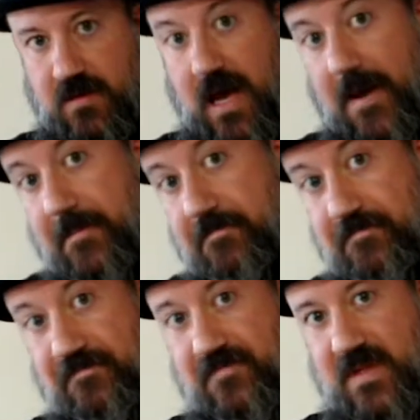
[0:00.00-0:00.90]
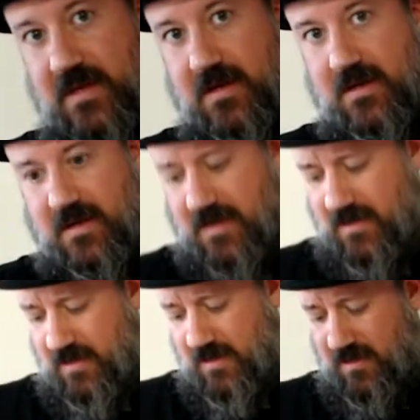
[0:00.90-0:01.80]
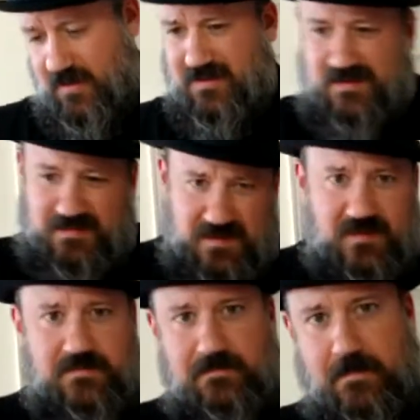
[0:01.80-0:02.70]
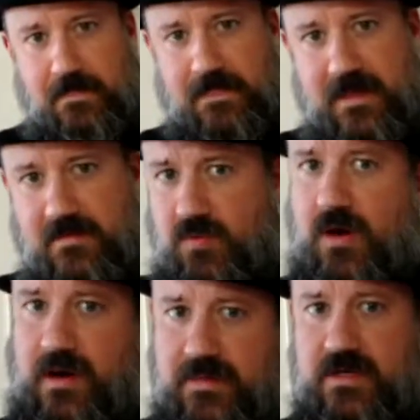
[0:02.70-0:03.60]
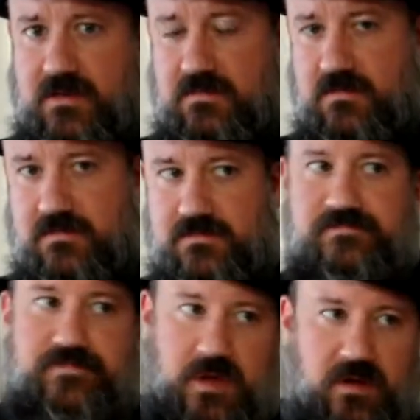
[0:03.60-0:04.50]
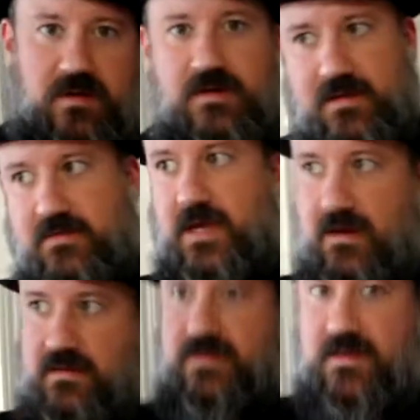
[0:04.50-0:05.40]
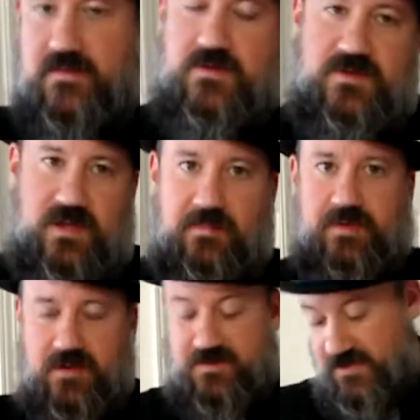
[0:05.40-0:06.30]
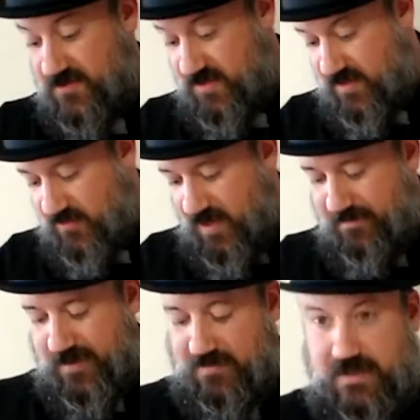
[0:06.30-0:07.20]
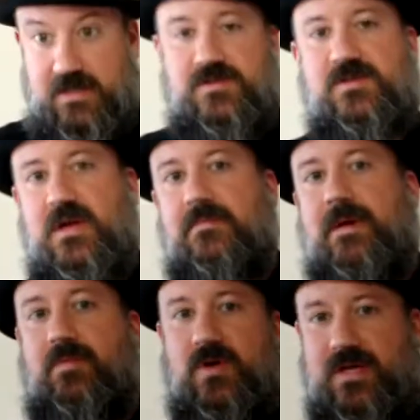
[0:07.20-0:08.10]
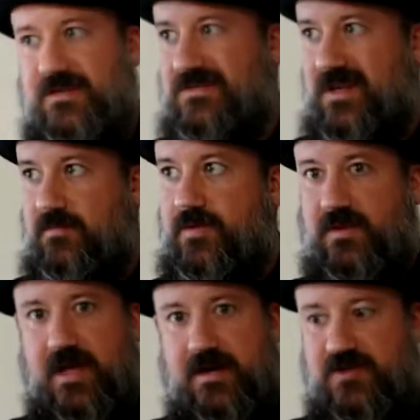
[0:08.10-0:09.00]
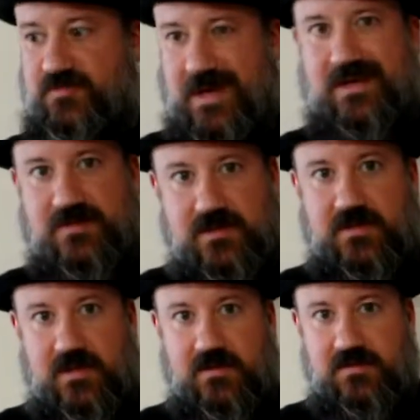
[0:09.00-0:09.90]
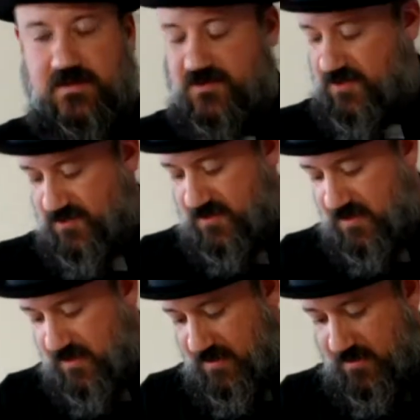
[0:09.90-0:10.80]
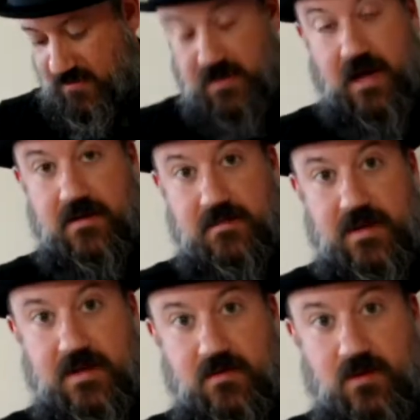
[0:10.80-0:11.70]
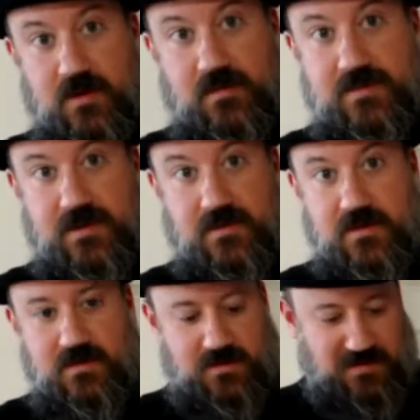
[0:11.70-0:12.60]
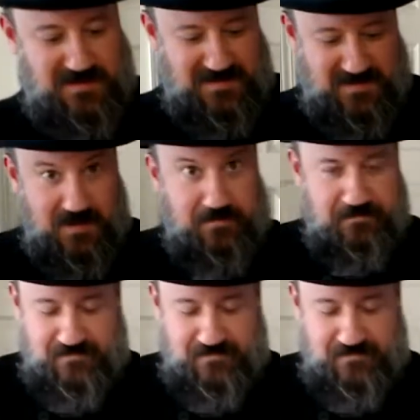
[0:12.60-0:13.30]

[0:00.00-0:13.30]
Huh? That's not the same thing. They got to try it. You can't make this. Oh, I mean, uh, you got you know, there's a couple other things in there, right? But I mean, it's my point is, I don't put a lot of schmeckas in there. There's just, yeah, I made that word up too. Schmeckus. Yep.